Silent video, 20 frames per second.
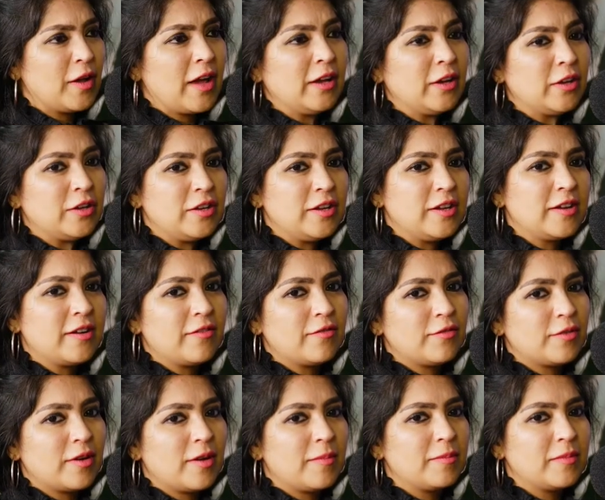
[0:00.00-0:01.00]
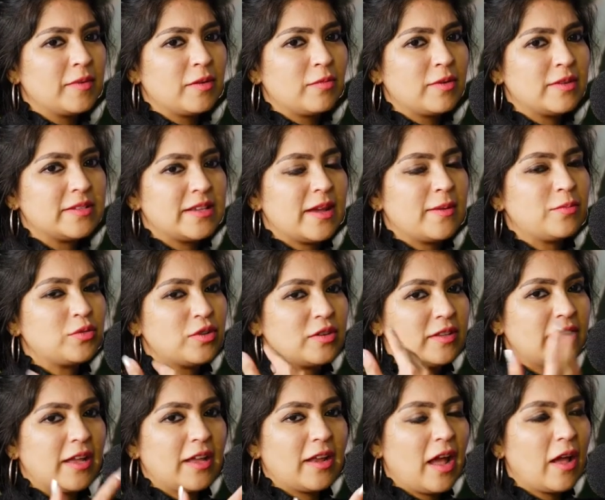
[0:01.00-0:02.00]
know, I could hear from the
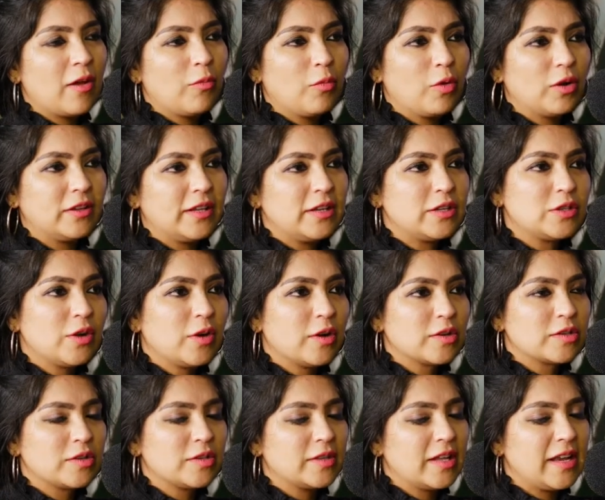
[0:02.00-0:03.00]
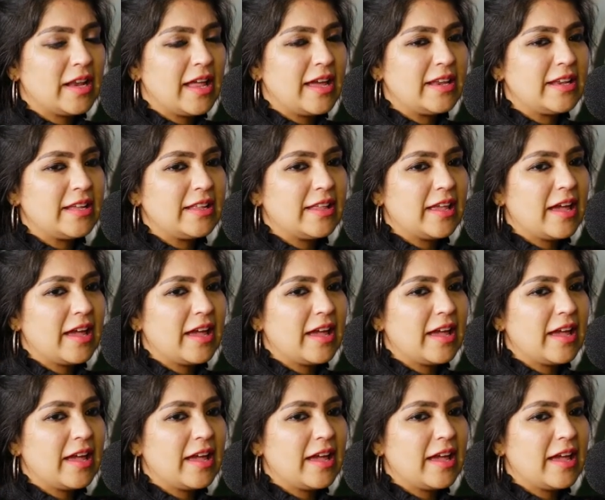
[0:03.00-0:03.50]
reception that what they talked to the lady